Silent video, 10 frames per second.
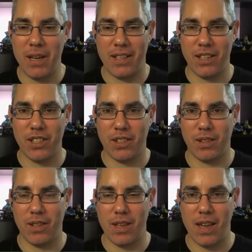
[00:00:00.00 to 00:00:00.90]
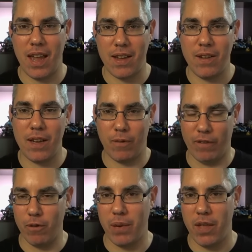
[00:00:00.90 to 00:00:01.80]
I mean they're just
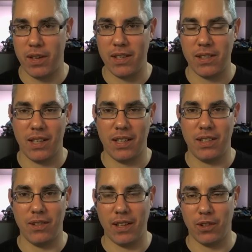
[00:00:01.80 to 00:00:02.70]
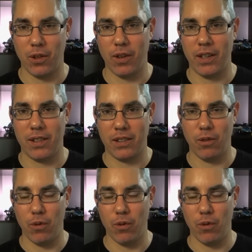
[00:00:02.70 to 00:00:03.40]
like from Pythonista to editorial yep.